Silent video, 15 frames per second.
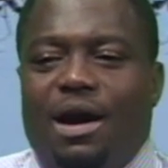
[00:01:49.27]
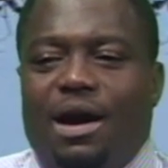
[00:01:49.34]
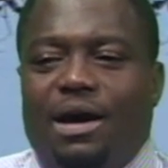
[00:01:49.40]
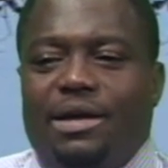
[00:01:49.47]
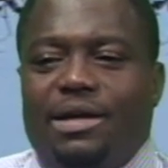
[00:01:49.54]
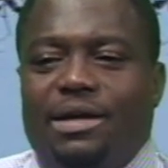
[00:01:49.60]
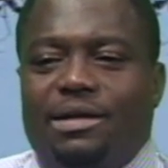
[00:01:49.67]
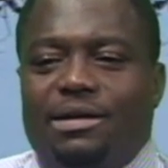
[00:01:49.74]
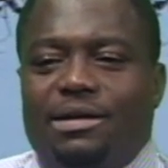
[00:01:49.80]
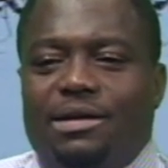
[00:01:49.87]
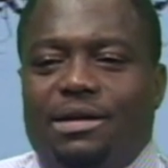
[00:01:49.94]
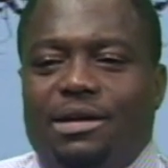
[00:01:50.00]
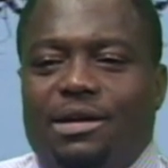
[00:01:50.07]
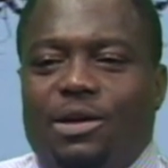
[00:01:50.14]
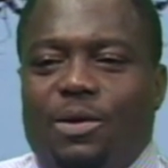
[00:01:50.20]
Uh, the
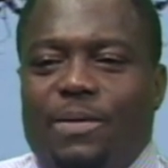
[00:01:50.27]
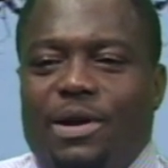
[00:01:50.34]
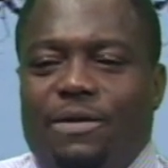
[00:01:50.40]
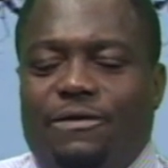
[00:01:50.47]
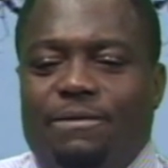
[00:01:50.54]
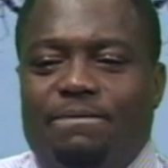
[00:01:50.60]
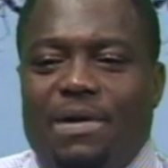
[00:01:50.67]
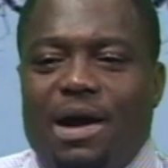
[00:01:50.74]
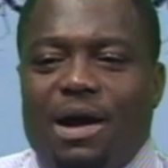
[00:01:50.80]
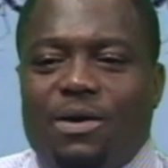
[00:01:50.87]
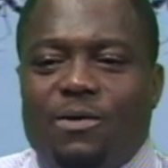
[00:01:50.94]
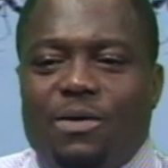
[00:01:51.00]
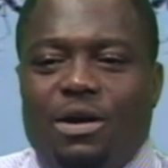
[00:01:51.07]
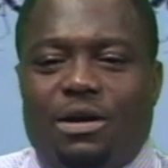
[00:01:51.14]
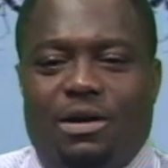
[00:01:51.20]
little bit of
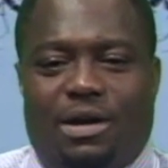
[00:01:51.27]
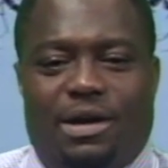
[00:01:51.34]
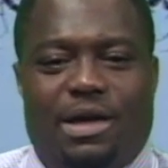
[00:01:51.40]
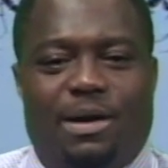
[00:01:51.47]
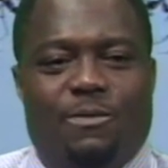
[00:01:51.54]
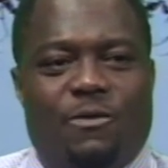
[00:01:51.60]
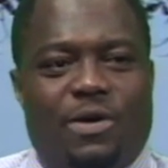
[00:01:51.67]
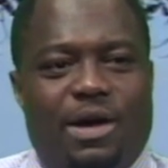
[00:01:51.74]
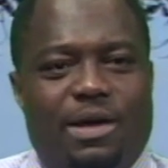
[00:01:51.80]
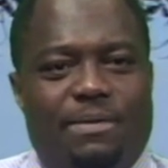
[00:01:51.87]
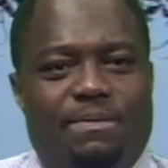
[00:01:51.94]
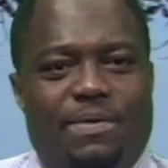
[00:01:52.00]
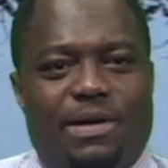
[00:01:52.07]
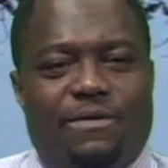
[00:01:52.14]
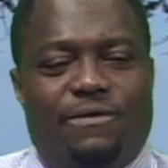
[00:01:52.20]
background on
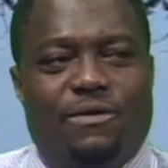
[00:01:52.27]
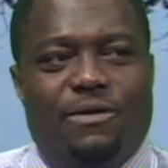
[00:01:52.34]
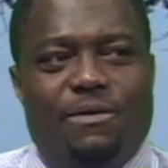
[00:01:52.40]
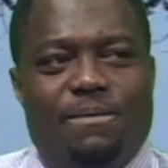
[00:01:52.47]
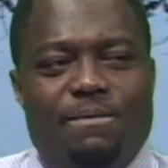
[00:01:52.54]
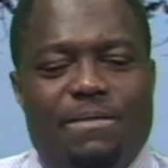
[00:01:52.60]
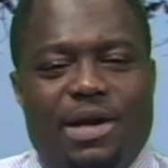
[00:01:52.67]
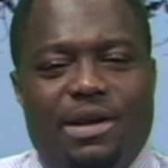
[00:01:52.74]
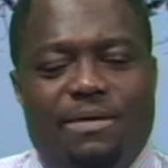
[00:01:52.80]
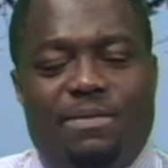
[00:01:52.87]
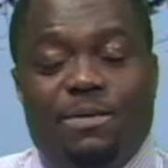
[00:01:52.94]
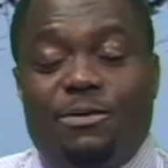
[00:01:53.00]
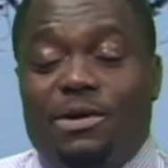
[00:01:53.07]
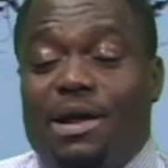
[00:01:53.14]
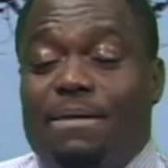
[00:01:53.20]
MYEP for many
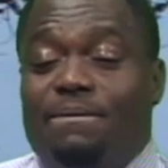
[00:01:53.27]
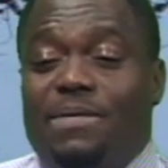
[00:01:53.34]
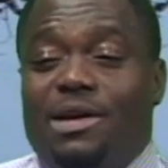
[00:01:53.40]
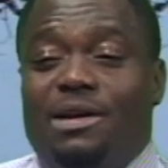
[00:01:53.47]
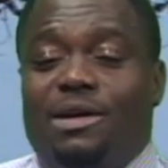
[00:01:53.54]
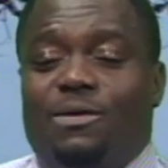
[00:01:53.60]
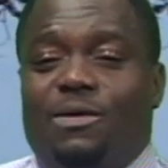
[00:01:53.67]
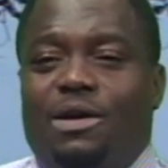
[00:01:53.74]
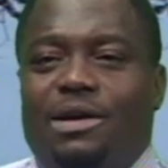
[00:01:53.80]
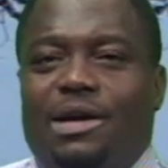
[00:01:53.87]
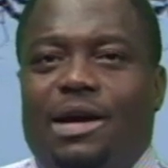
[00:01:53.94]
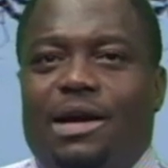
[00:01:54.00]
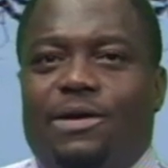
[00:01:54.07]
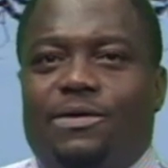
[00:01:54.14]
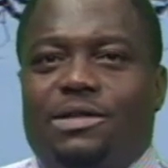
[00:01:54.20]
people that have been around
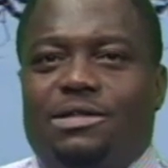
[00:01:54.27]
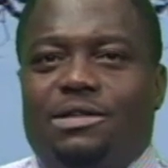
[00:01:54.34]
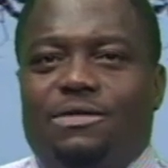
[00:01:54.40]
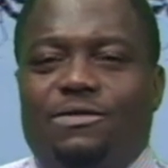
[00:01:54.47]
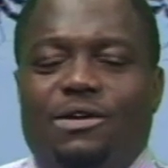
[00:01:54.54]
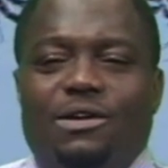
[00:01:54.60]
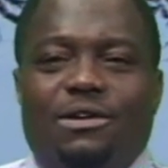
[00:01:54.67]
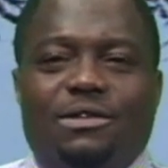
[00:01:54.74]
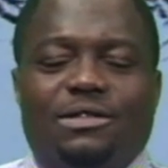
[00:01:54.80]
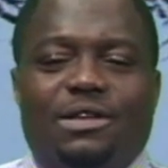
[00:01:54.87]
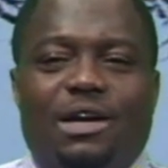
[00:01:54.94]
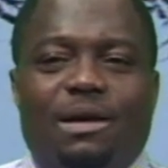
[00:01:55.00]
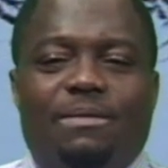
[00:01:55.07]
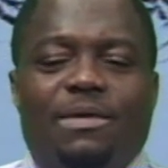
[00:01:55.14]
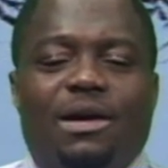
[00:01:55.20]
Iowa City for a long
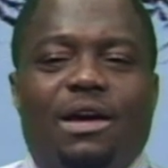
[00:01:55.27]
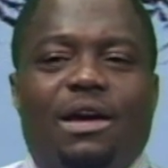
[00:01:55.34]
time.